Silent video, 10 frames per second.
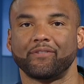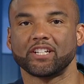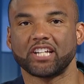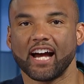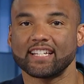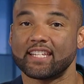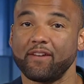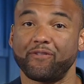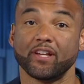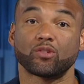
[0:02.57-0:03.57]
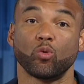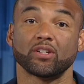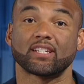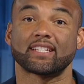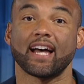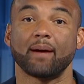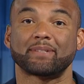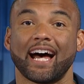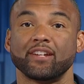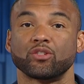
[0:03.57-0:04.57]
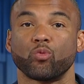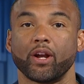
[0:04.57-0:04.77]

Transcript: if the Giants defense wants to stop Titans